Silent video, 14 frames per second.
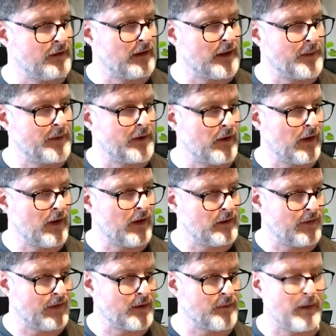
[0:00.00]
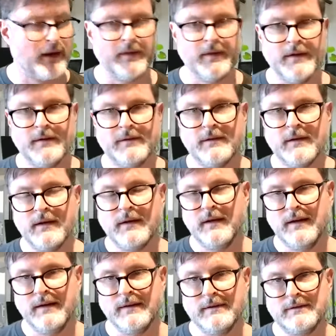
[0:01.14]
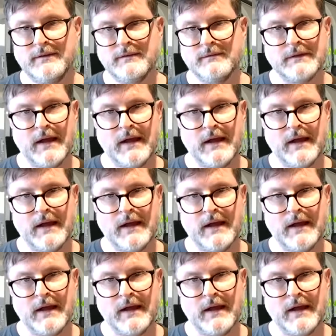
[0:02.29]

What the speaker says: and let me know how you think about this, is